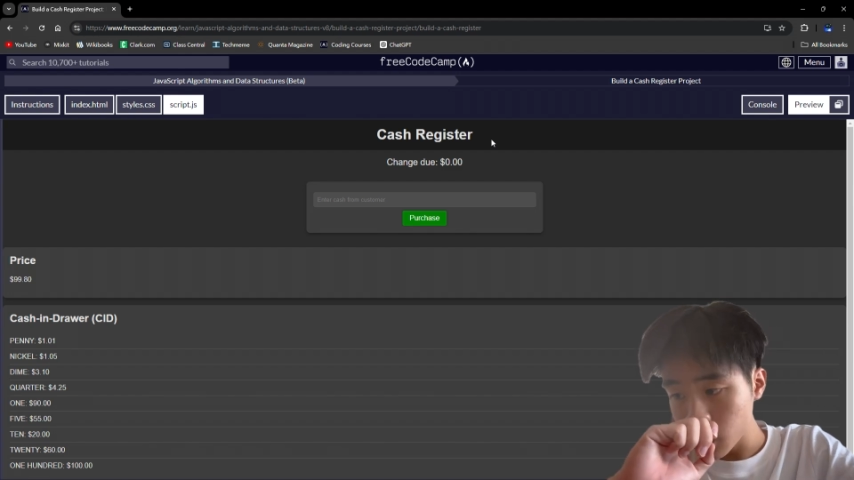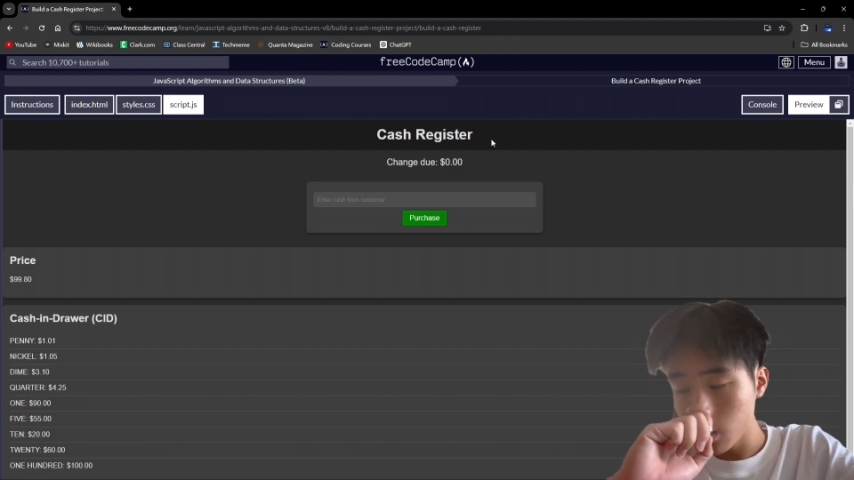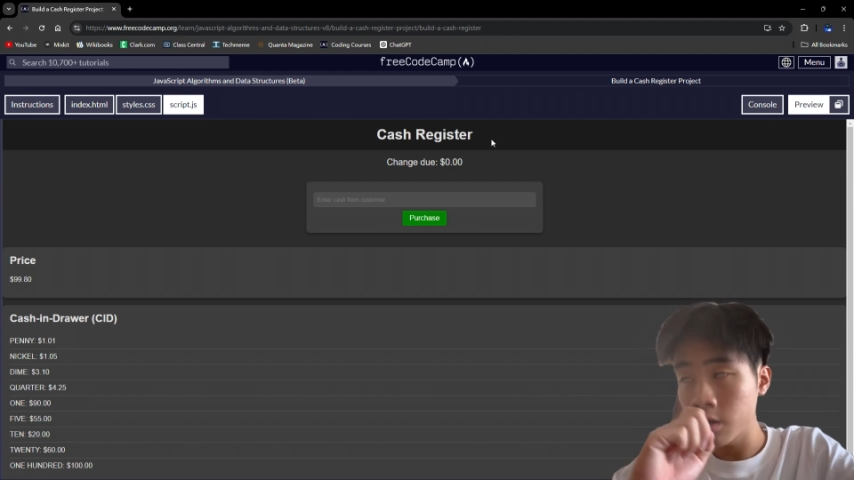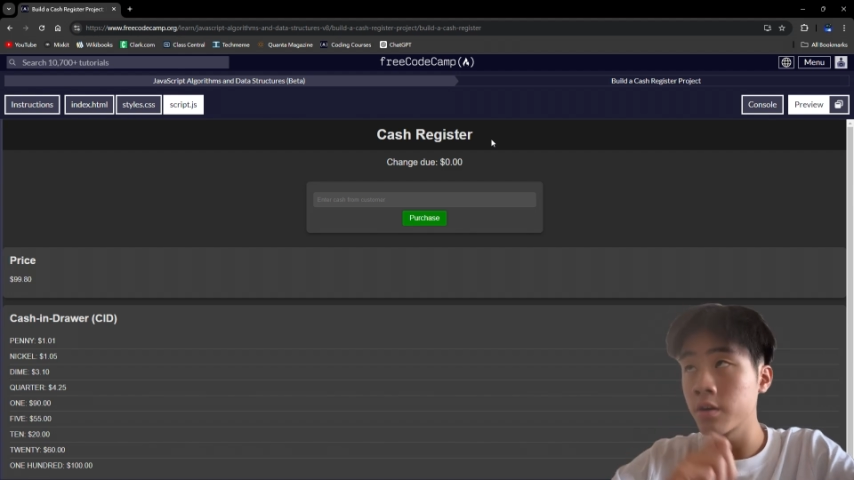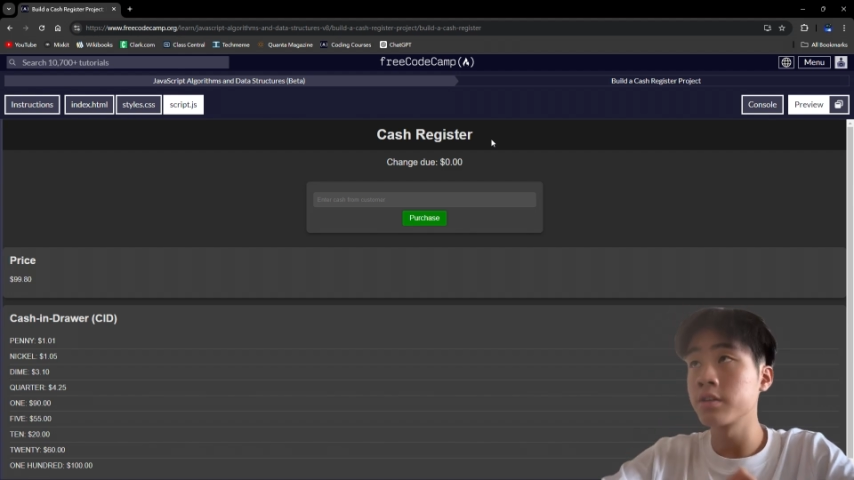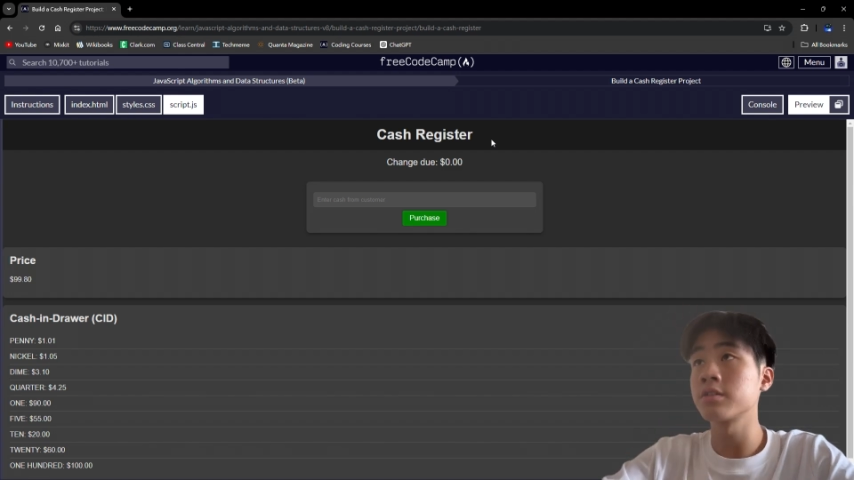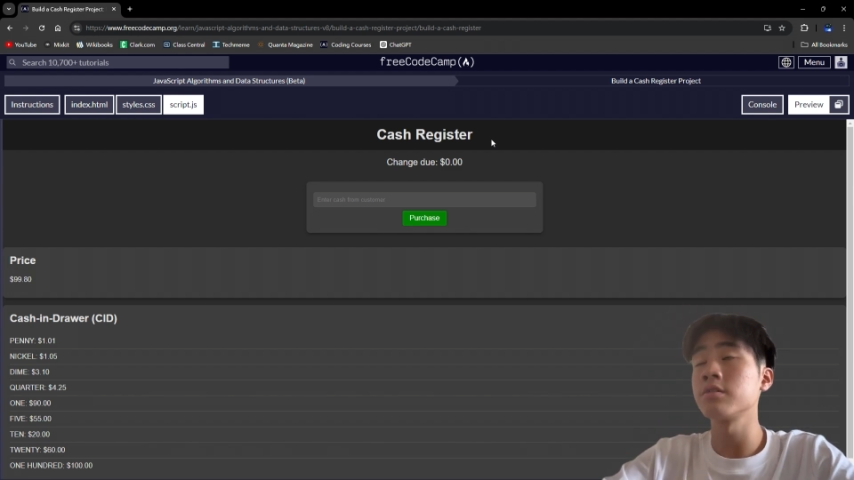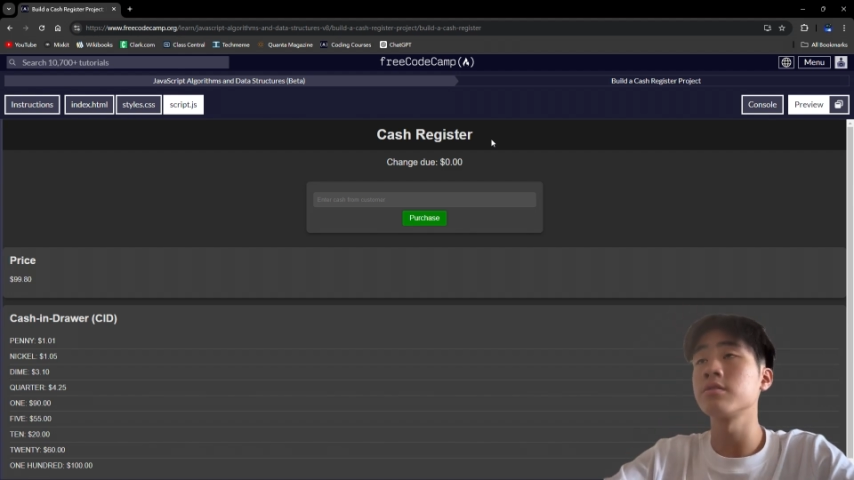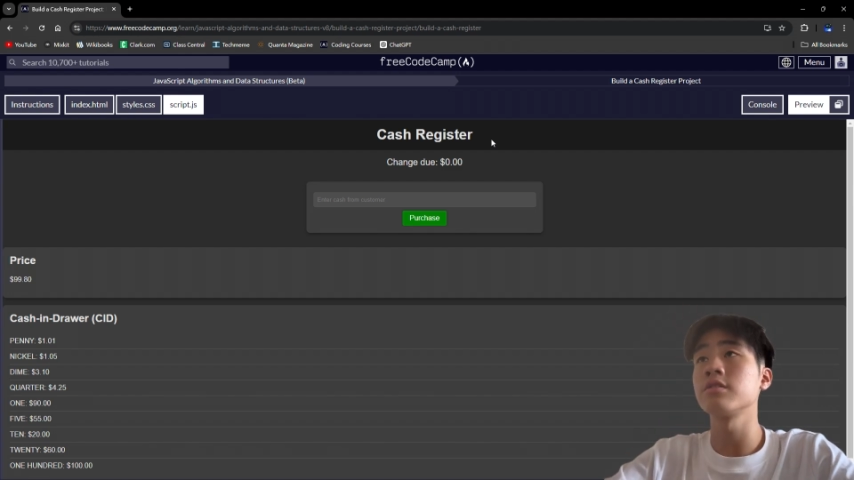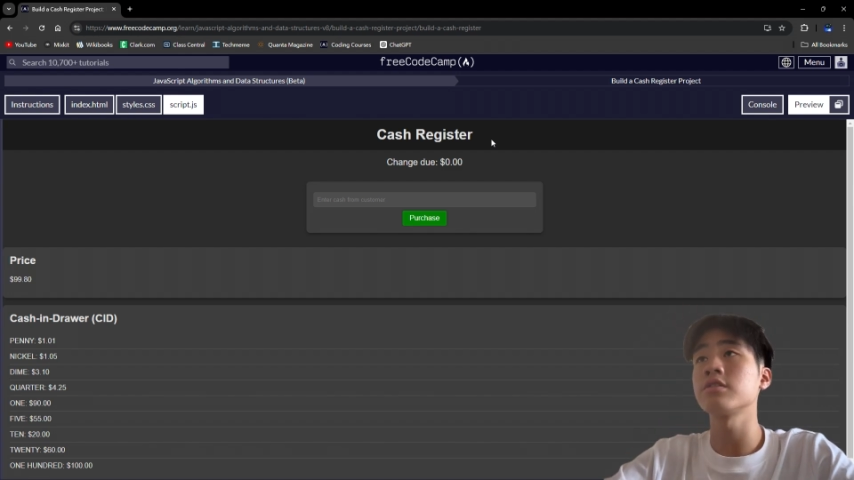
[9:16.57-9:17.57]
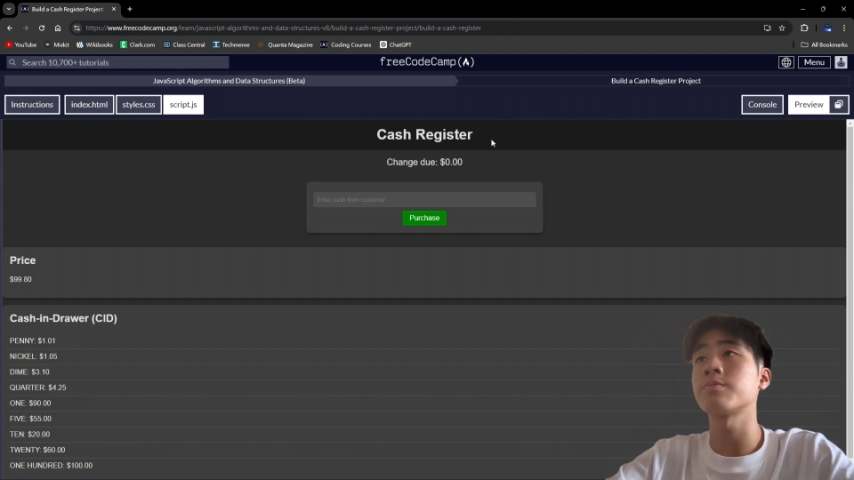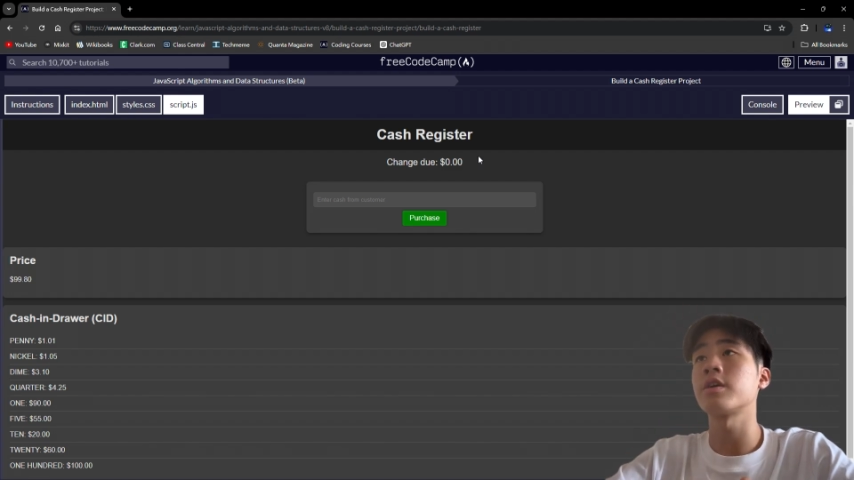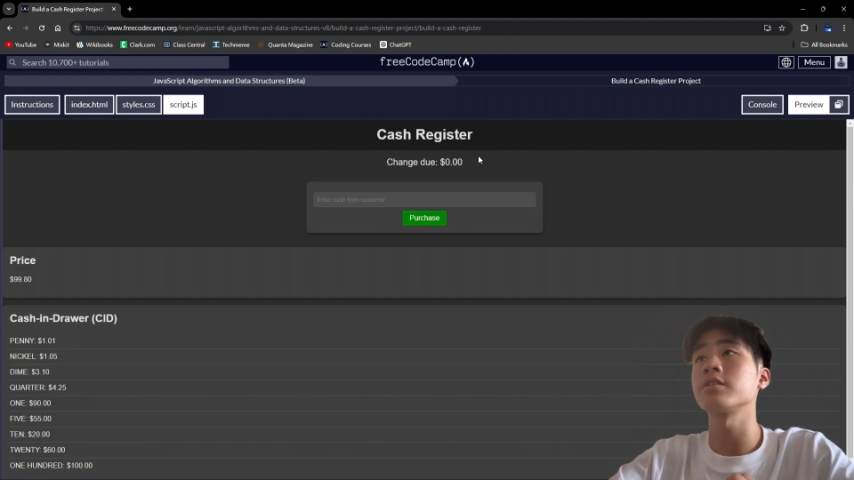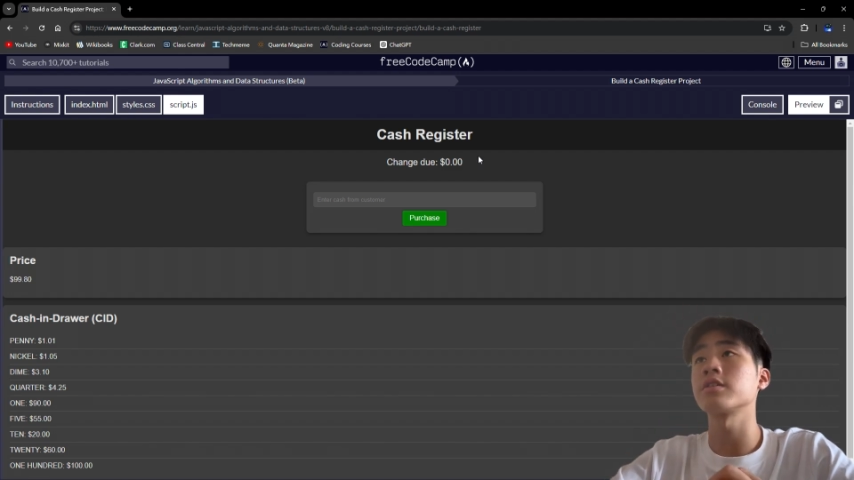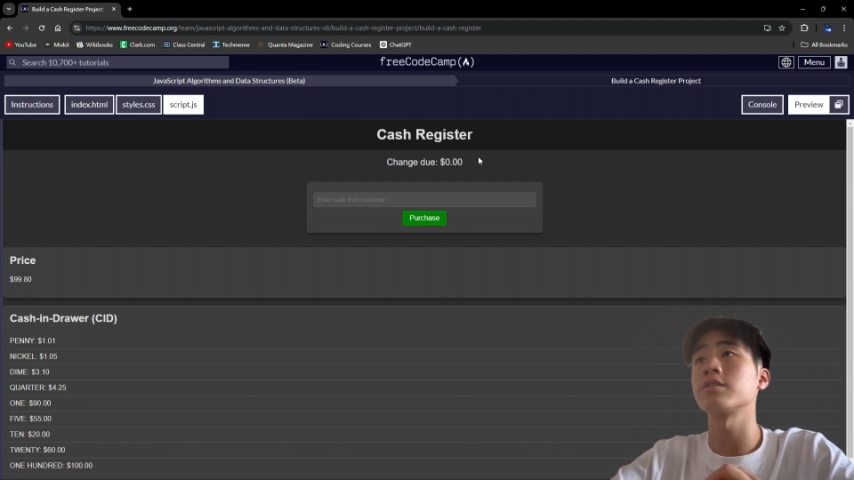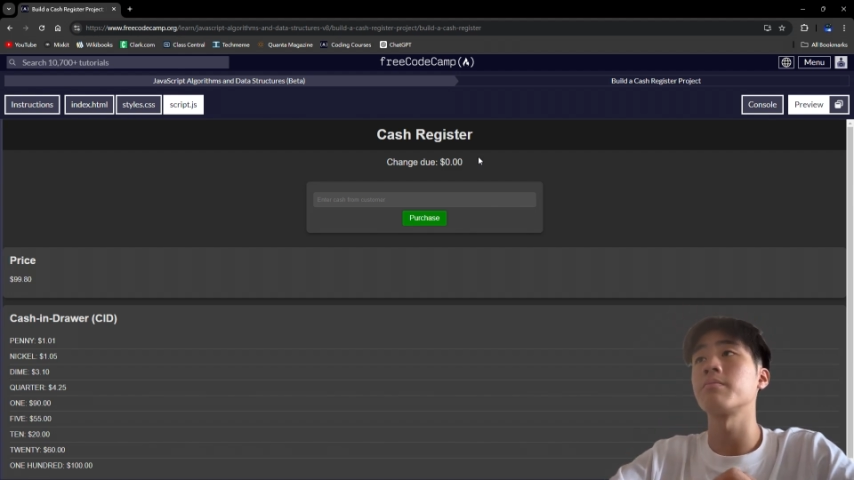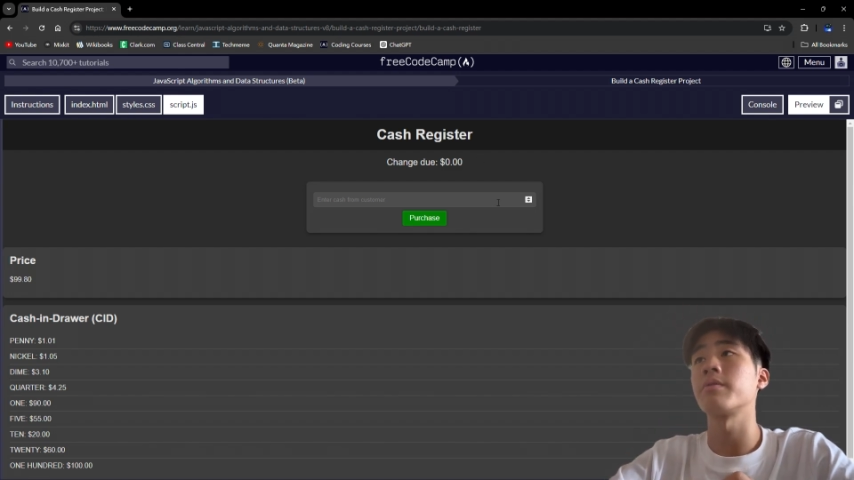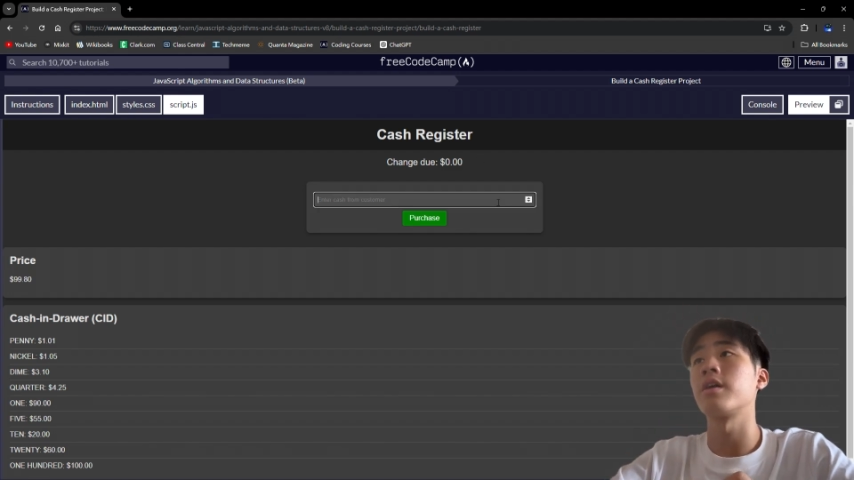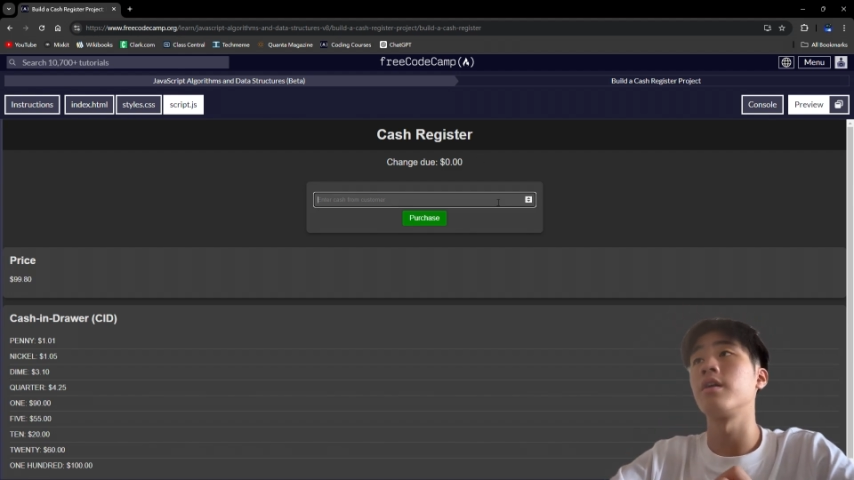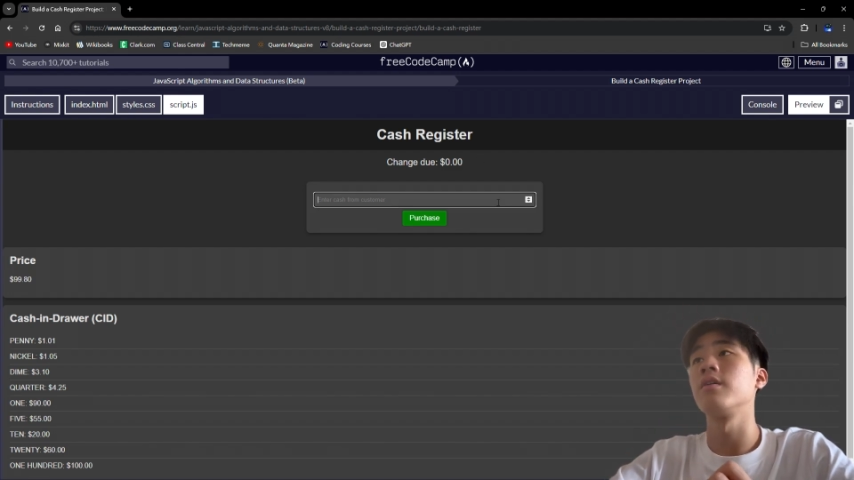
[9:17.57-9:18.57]
Alright, so this project is
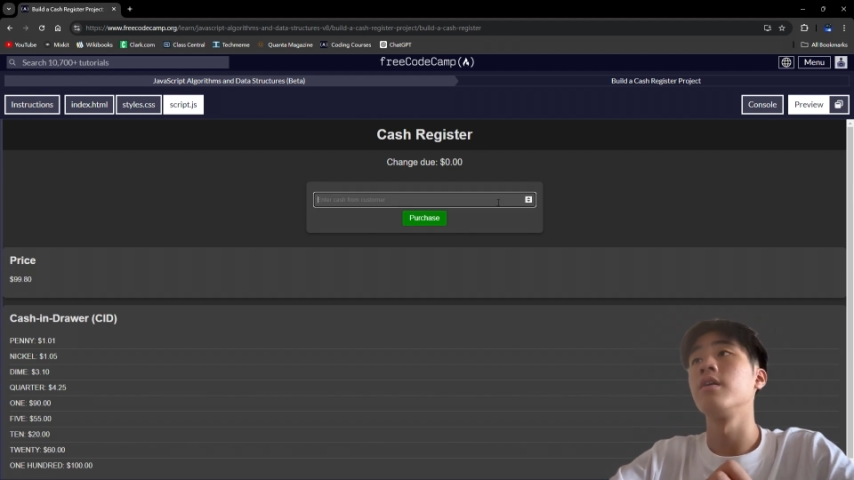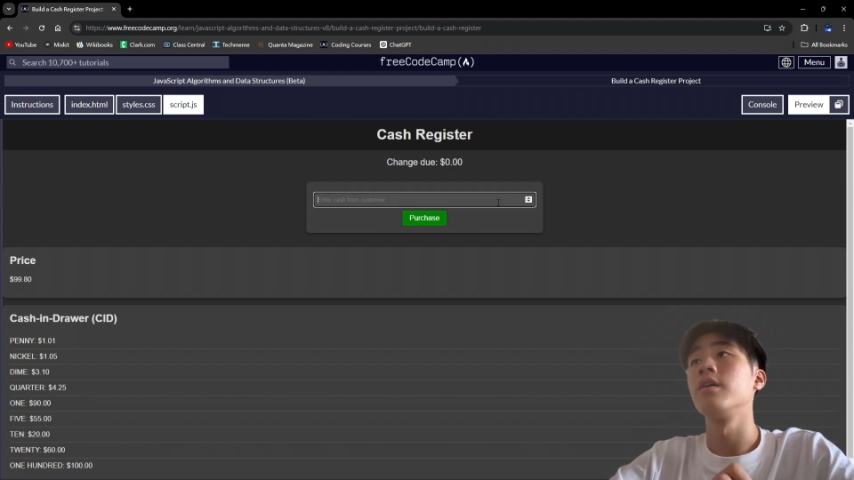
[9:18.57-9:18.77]
about,